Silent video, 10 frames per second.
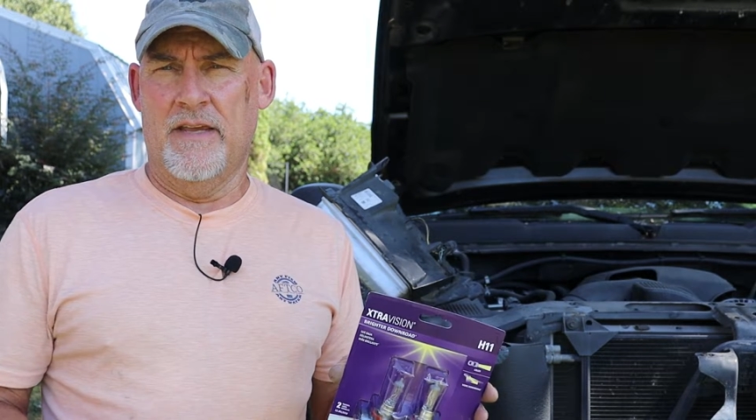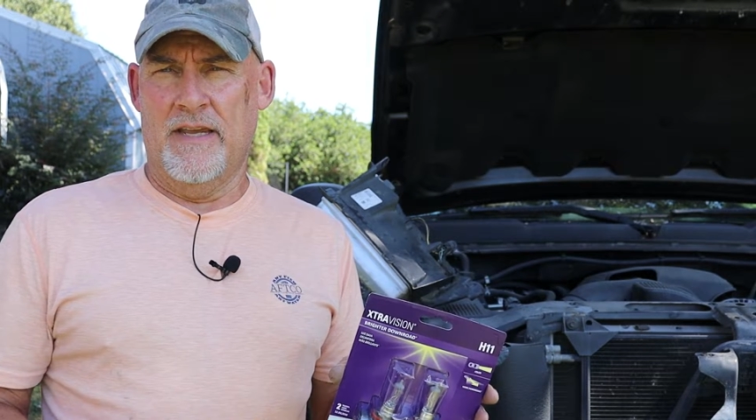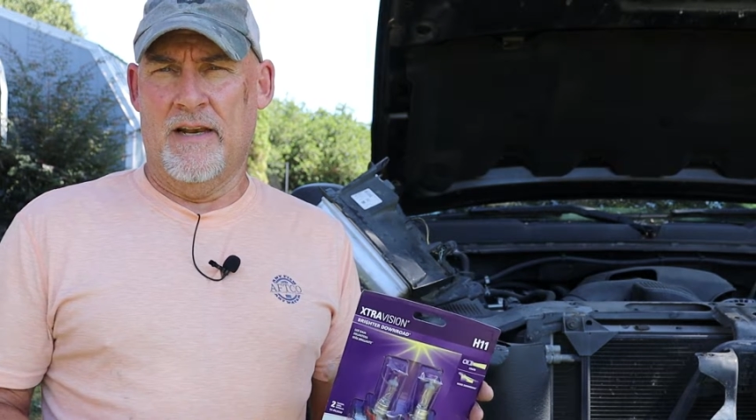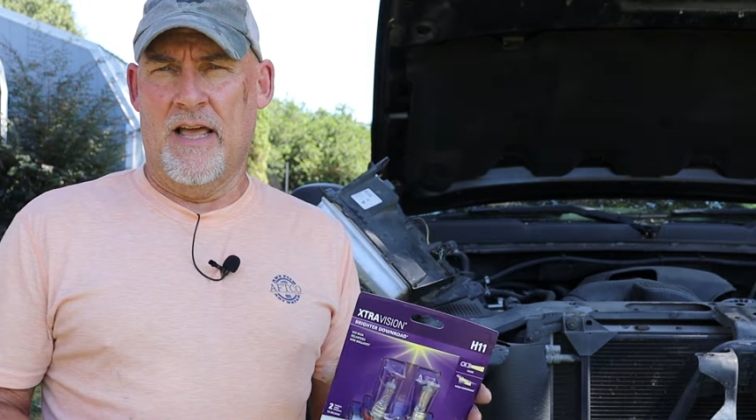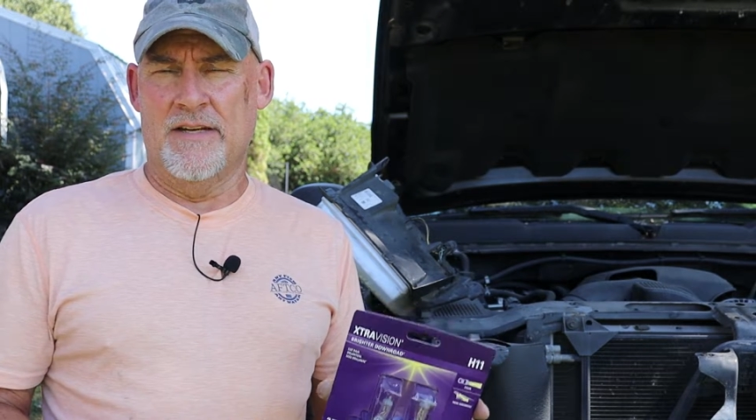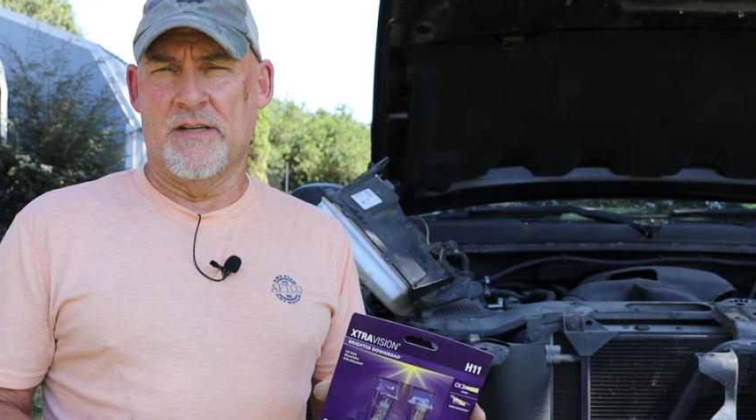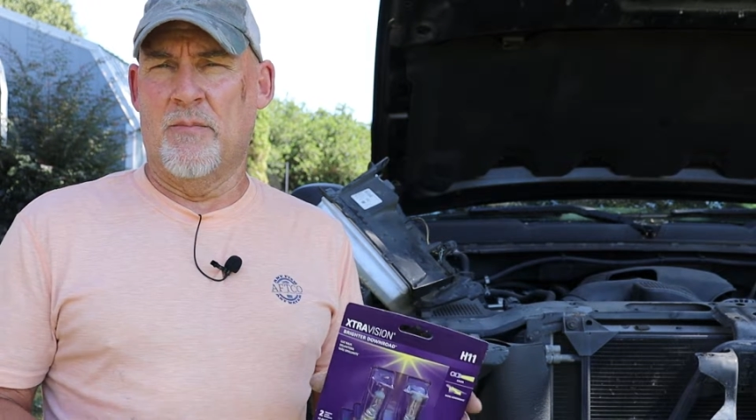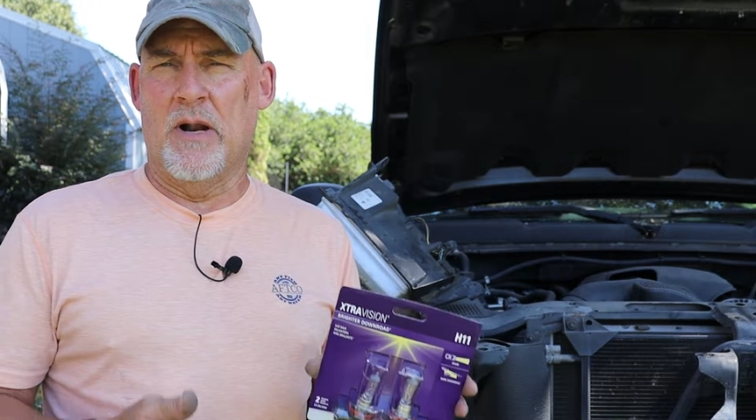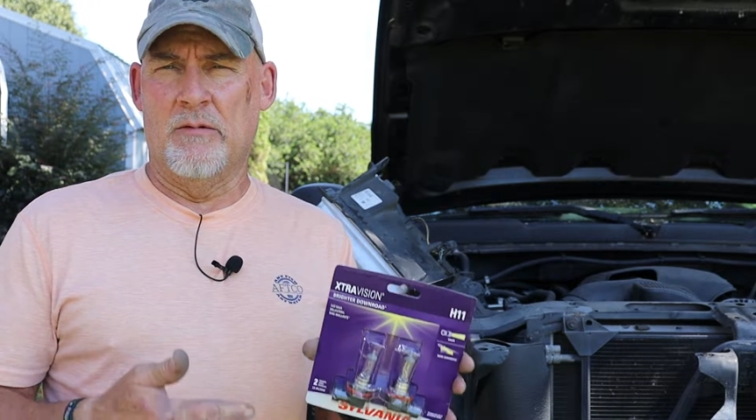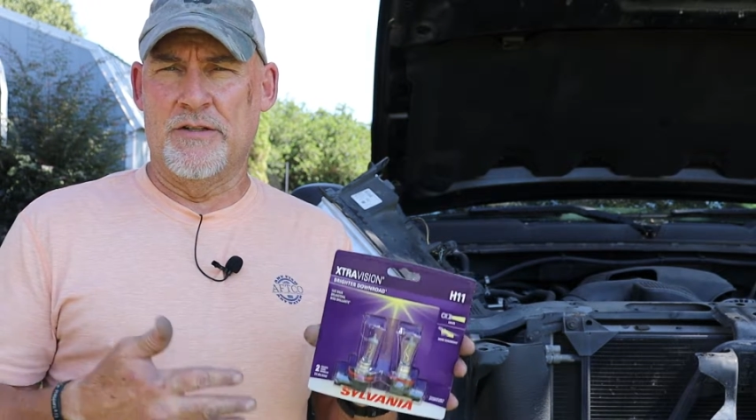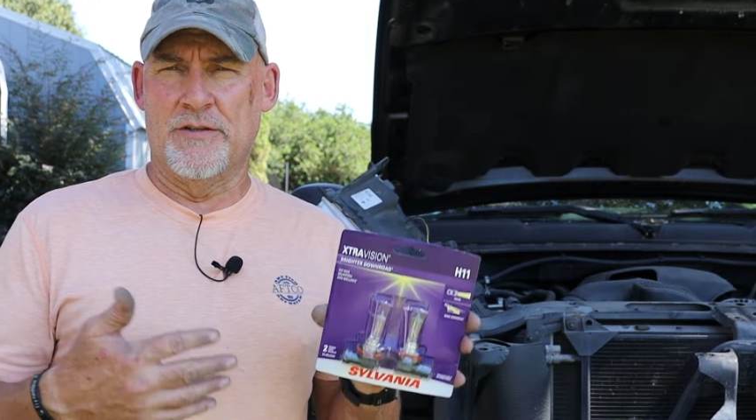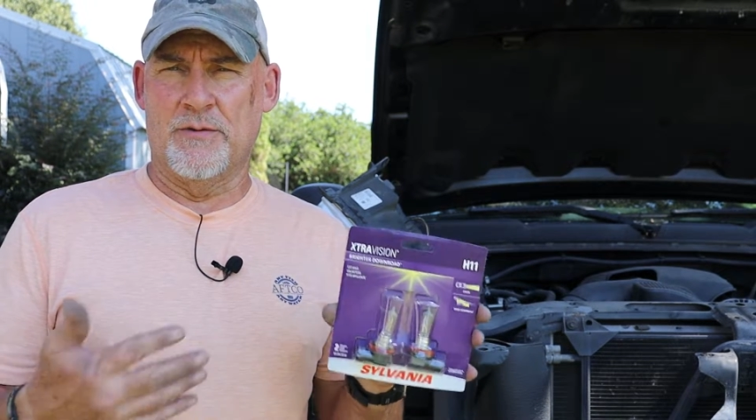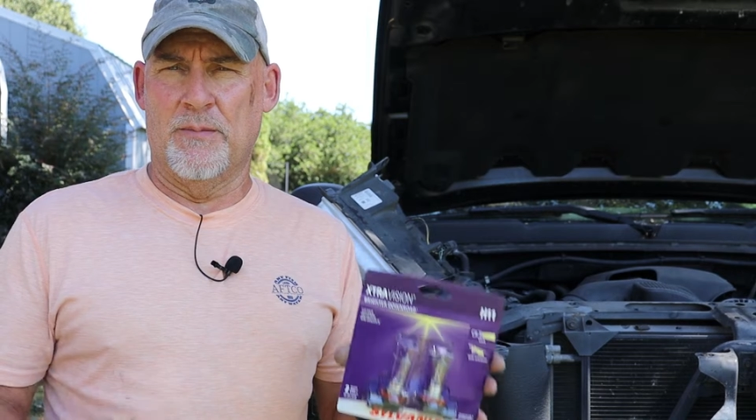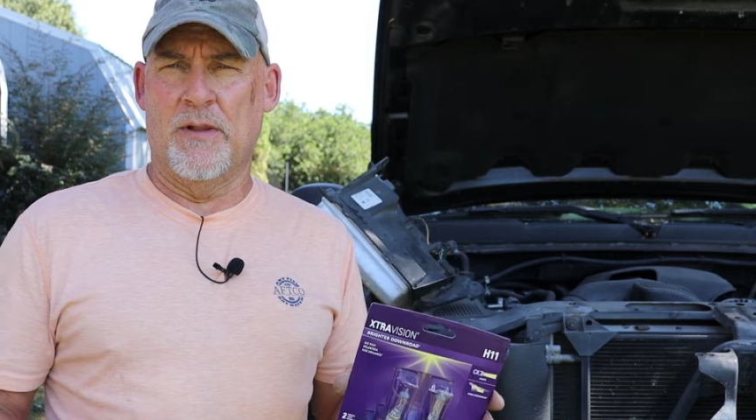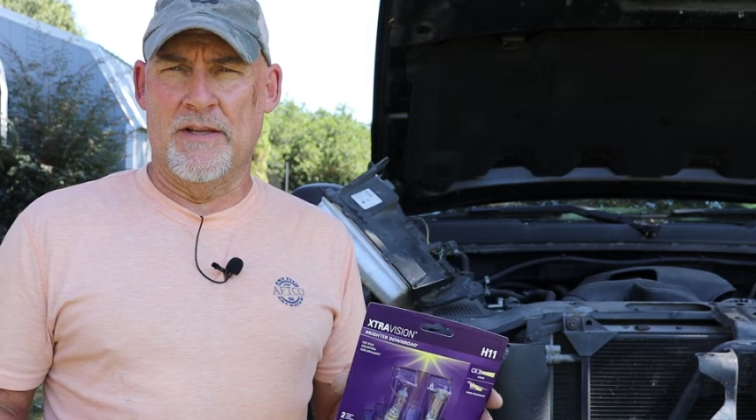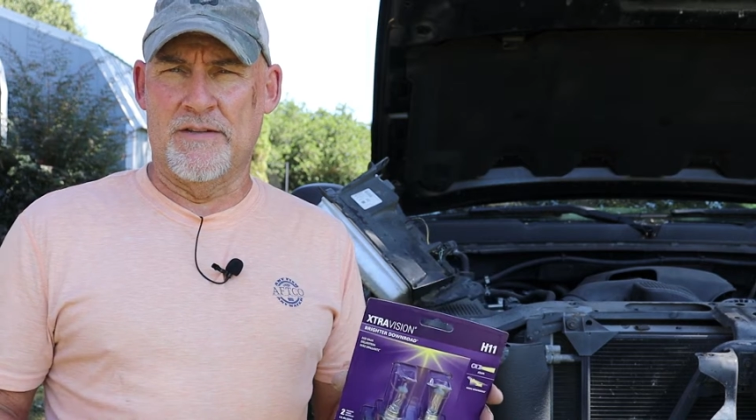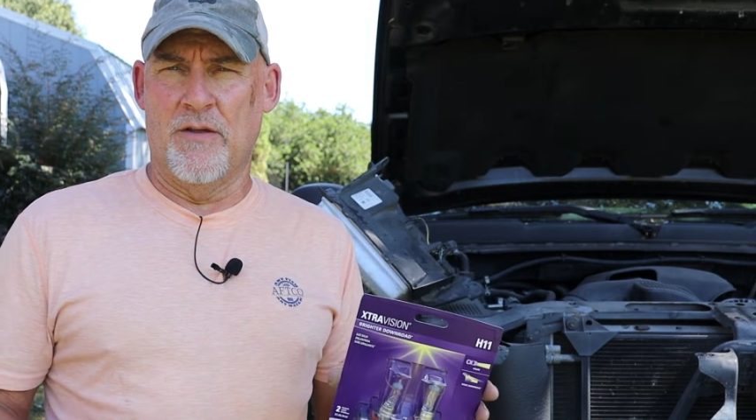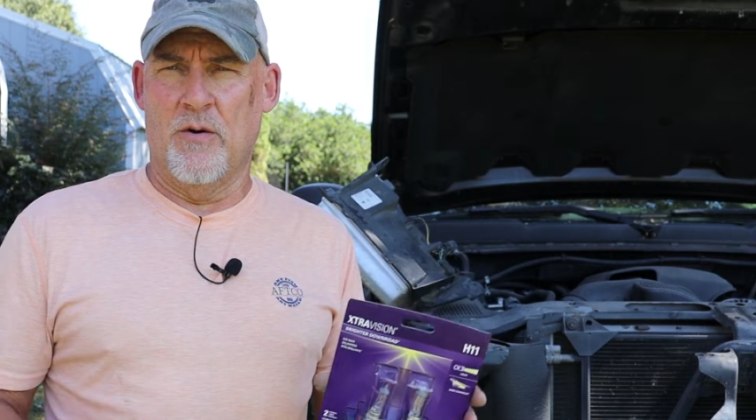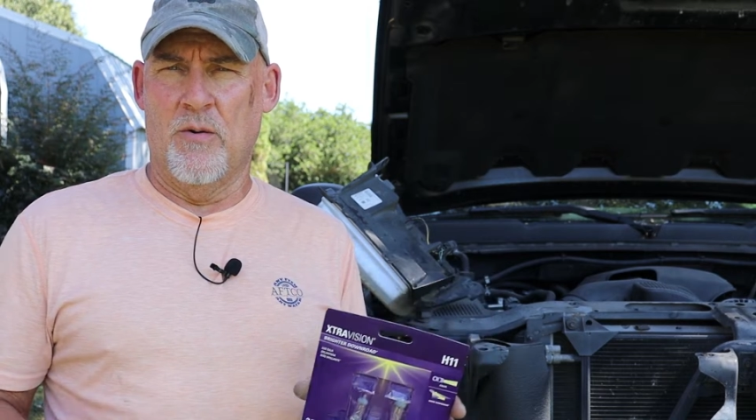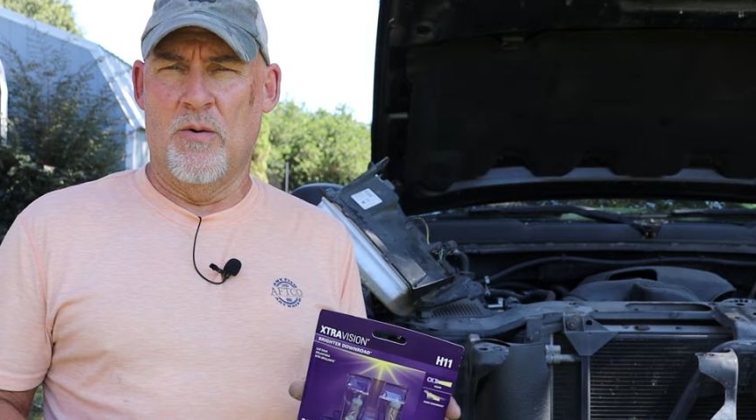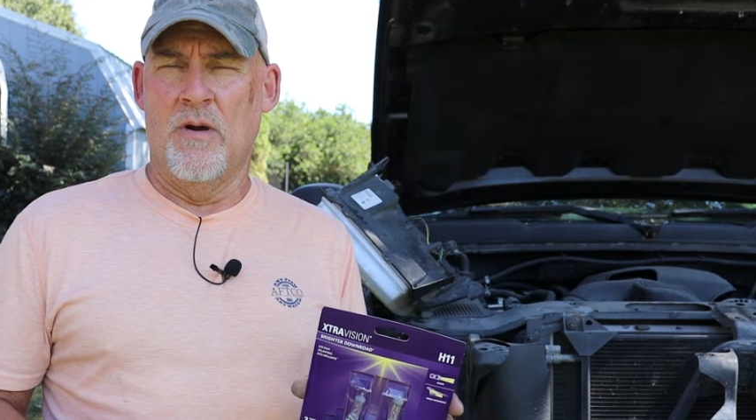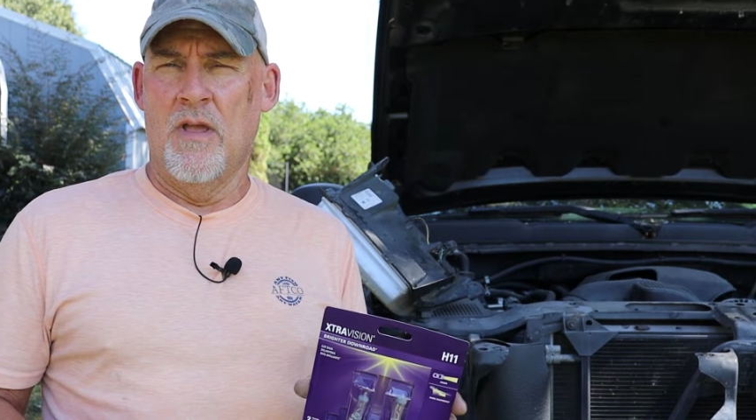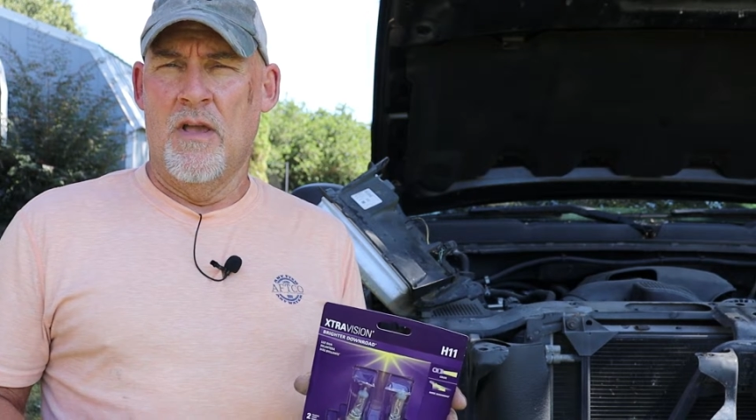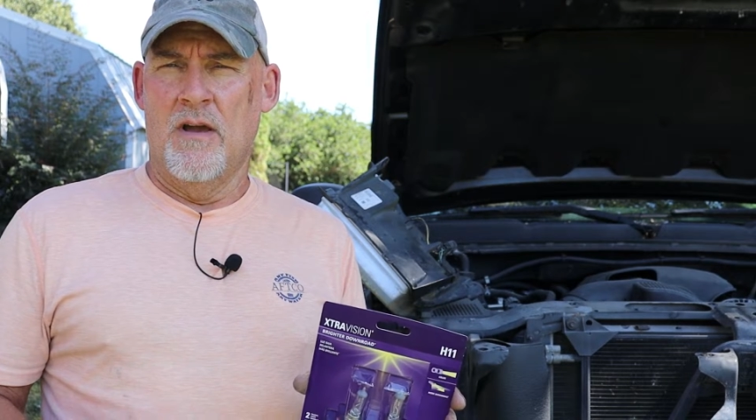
the headlights, I'll probably just replace the whole